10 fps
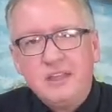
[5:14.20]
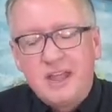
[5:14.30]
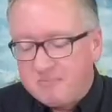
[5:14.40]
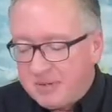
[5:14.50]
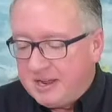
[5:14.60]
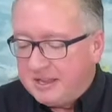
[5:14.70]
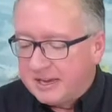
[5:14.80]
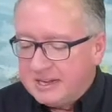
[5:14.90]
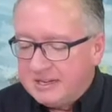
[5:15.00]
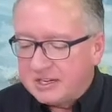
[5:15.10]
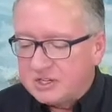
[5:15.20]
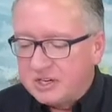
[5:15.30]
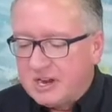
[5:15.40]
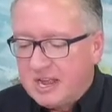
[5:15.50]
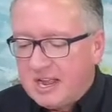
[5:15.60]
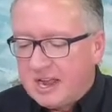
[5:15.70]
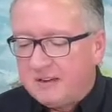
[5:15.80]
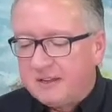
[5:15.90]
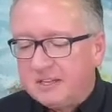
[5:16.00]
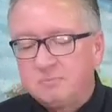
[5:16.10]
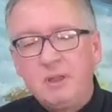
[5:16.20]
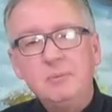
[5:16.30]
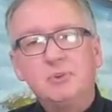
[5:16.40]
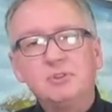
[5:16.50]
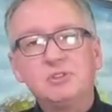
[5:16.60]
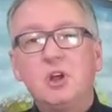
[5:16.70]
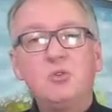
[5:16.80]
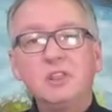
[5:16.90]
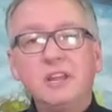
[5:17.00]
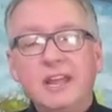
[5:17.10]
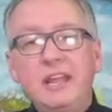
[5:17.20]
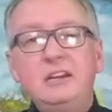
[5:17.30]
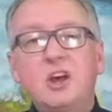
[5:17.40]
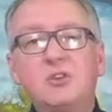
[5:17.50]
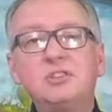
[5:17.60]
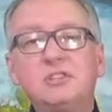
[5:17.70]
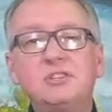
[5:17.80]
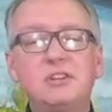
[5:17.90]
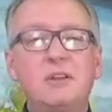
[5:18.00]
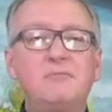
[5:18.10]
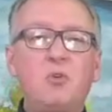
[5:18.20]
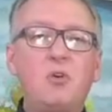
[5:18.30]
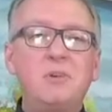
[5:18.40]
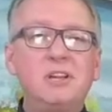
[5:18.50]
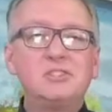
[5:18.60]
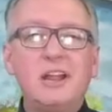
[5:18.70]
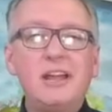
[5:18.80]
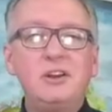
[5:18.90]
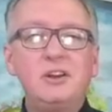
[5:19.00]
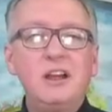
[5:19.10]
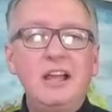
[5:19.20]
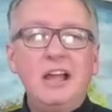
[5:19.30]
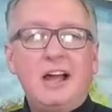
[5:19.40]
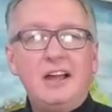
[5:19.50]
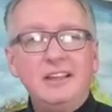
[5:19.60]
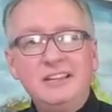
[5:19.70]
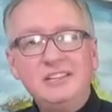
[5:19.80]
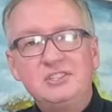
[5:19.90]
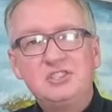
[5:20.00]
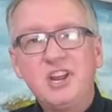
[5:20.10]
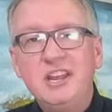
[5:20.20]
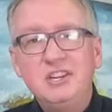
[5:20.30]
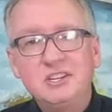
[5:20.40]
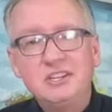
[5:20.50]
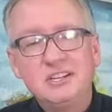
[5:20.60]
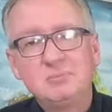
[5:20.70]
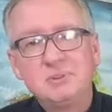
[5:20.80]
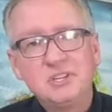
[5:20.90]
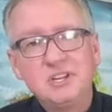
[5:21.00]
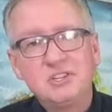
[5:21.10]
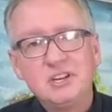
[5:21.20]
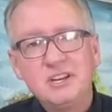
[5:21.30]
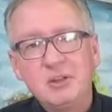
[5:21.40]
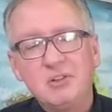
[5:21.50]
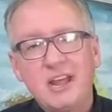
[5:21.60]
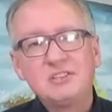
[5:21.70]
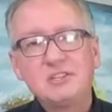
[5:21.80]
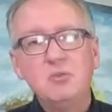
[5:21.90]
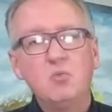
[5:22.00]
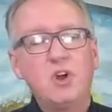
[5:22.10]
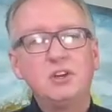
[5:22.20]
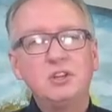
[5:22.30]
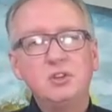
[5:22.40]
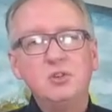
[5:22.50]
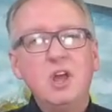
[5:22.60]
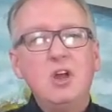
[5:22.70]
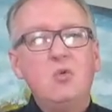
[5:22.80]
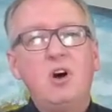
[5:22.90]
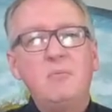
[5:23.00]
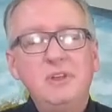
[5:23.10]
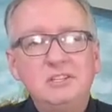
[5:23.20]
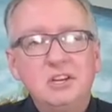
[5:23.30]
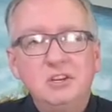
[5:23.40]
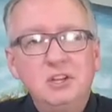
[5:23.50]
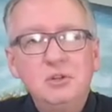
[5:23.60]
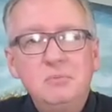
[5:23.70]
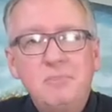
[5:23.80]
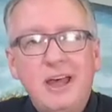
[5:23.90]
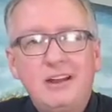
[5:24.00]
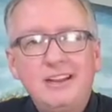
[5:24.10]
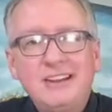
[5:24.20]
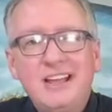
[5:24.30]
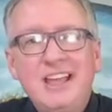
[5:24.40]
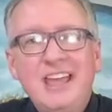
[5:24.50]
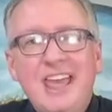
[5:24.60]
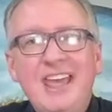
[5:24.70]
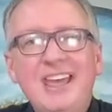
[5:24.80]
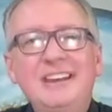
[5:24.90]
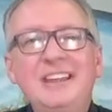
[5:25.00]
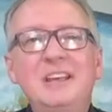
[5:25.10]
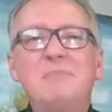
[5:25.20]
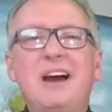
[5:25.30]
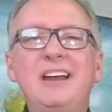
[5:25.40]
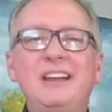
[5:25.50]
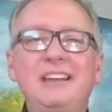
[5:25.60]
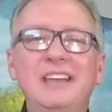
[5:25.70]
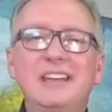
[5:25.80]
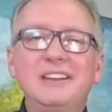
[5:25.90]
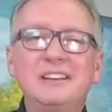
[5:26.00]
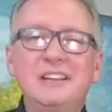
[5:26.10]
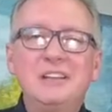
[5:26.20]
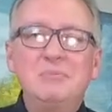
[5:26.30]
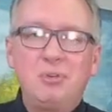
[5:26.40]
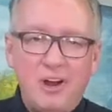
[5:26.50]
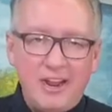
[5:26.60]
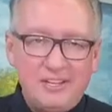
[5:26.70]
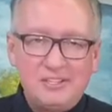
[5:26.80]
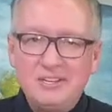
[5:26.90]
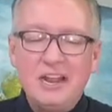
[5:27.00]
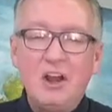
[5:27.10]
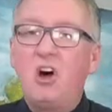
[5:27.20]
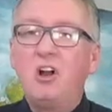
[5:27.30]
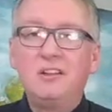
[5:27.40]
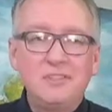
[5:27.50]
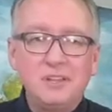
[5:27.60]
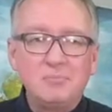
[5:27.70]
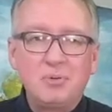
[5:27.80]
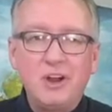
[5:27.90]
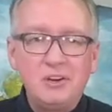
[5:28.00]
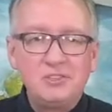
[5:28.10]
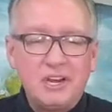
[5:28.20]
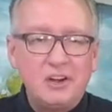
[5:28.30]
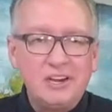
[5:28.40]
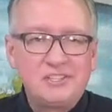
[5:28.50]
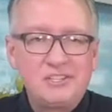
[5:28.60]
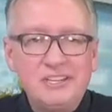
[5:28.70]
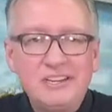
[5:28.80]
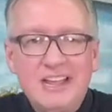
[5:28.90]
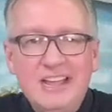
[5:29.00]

that being the condition of his people. So when the king notices some four months later uh, his change in disposition, he'll ask him, What do you want me to do about it? And Nehemiah again prays. And all of the prayers that are listed